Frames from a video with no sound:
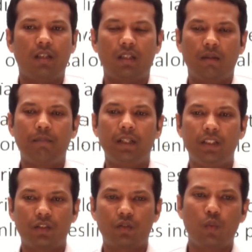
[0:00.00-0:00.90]

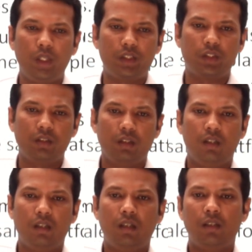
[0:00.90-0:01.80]
companies through which
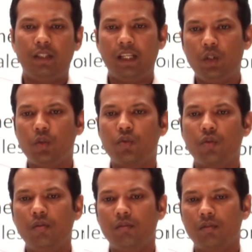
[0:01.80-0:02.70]
they used
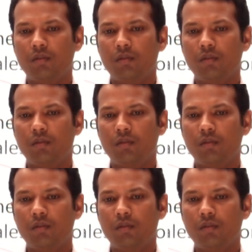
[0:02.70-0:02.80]
to